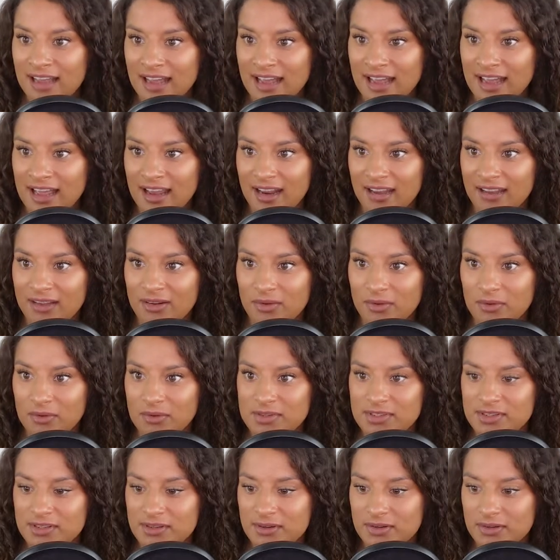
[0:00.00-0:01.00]
And I can
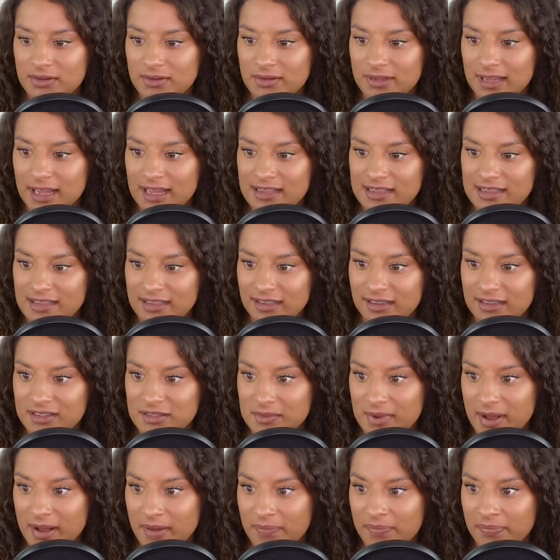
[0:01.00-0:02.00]
also cancel it as
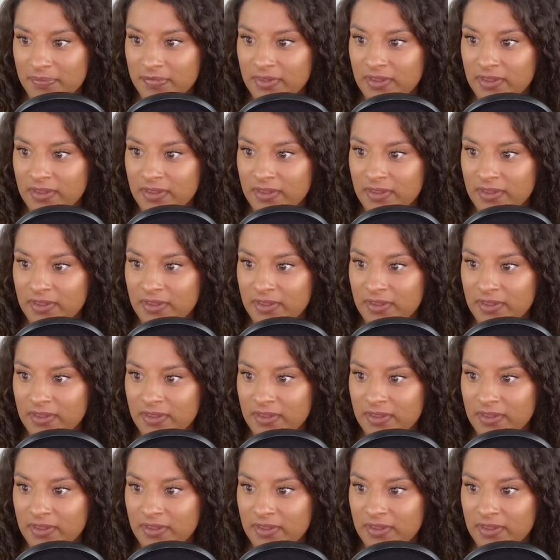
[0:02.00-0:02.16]
well.